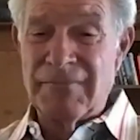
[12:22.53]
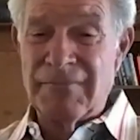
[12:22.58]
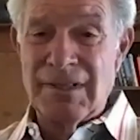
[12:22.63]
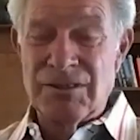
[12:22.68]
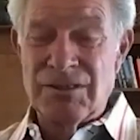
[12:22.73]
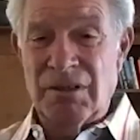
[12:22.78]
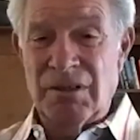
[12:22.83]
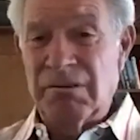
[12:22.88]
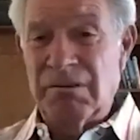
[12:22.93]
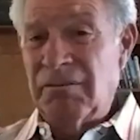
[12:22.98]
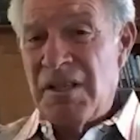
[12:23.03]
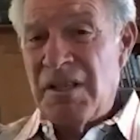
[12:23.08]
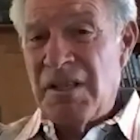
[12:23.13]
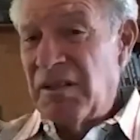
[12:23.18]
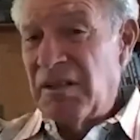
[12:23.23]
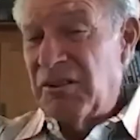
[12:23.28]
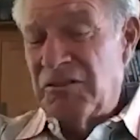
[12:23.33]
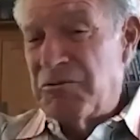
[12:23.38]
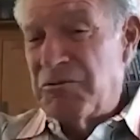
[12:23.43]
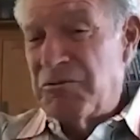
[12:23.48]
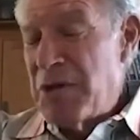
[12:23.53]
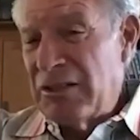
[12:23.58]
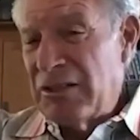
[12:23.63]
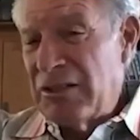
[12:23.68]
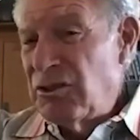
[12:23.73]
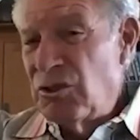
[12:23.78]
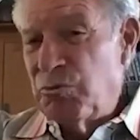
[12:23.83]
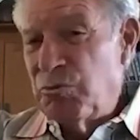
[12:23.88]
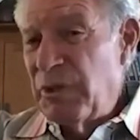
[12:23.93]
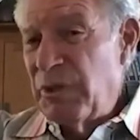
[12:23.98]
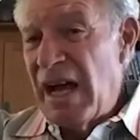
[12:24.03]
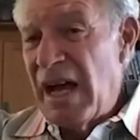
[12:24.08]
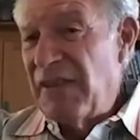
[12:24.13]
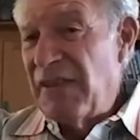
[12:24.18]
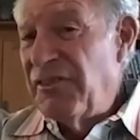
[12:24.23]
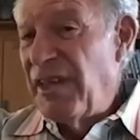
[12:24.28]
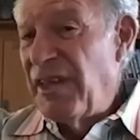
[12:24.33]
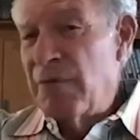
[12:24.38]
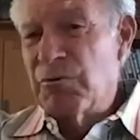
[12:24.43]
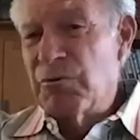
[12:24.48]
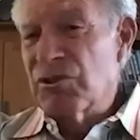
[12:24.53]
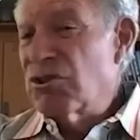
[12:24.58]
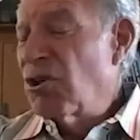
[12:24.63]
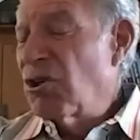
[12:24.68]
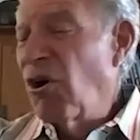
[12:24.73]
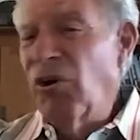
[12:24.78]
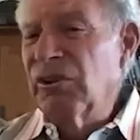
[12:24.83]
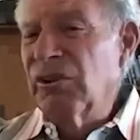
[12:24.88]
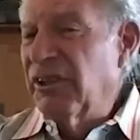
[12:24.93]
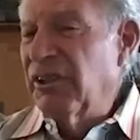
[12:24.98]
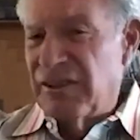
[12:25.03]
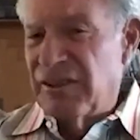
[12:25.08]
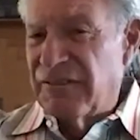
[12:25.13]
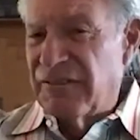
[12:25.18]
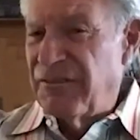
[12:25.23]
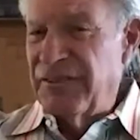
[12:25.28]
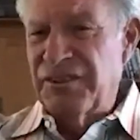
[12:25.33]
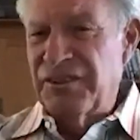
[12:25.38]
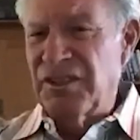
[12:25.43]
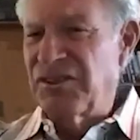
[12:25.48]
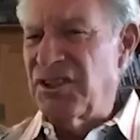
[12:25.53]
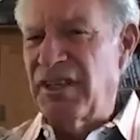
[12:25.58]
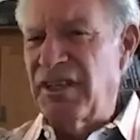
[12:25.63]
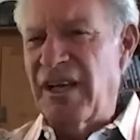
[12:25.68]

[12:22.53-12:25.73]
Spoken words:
So the objections we got then were totally different than today.